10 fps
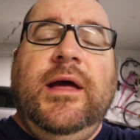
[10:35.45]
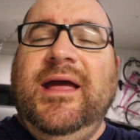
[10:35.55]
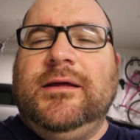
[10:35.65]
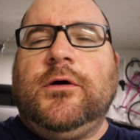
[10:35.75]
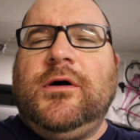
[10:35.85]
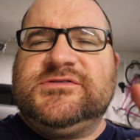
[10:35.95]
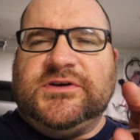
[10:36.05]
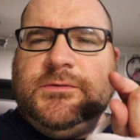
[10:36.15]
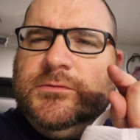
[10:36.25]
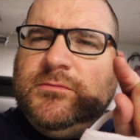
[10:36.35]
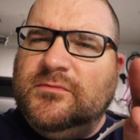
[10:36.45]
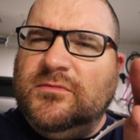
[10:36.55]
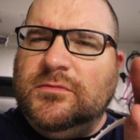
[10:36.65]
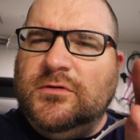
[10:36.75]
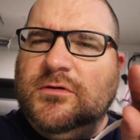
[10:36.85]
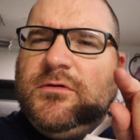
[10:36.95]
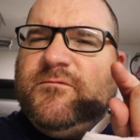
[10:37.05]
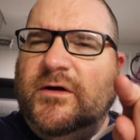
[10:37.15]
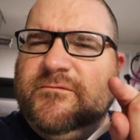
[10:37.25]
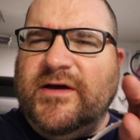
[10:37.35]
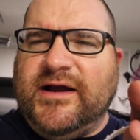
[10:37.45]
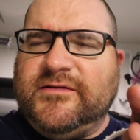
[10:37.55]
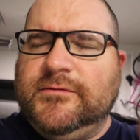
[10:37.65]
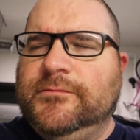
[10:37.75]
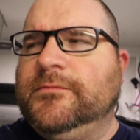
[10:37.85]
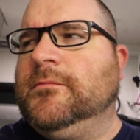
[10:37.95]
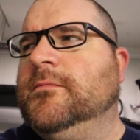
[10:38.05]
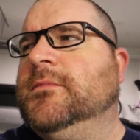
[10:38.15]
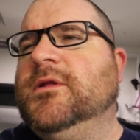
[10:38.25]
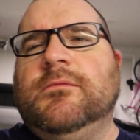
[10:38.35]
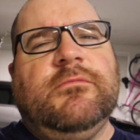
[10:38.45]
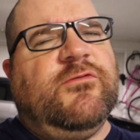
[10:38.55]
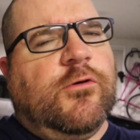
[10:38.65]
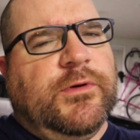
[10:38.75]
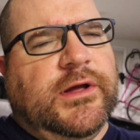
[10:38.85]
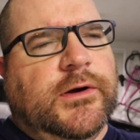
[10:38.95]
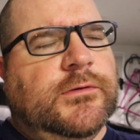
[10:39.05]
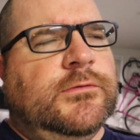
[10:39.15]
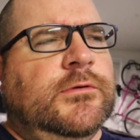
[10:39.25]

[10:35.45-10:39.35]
And also, fun fact before we go